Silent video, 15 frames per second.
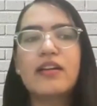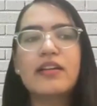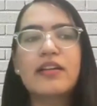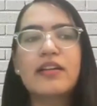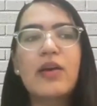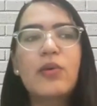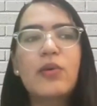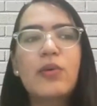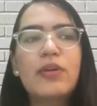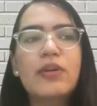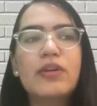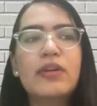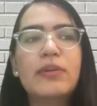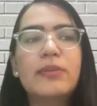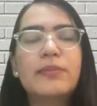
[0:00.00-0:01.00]

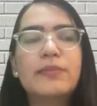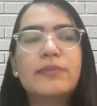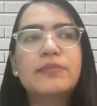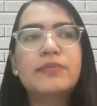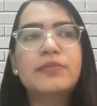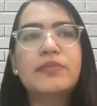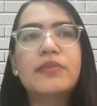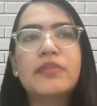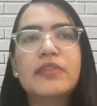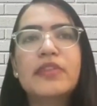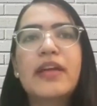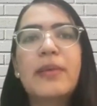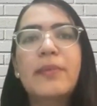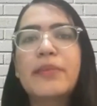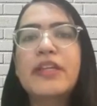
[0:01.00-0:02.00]
Now
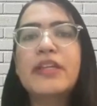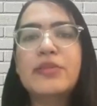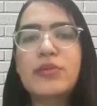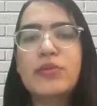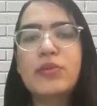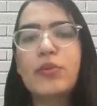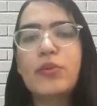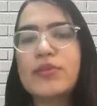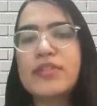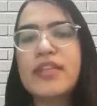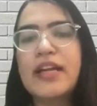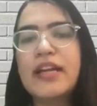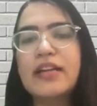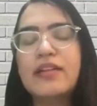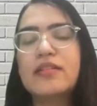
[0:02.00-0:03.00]
the company knows
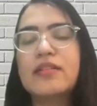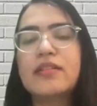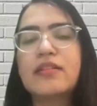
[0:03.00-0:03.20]
that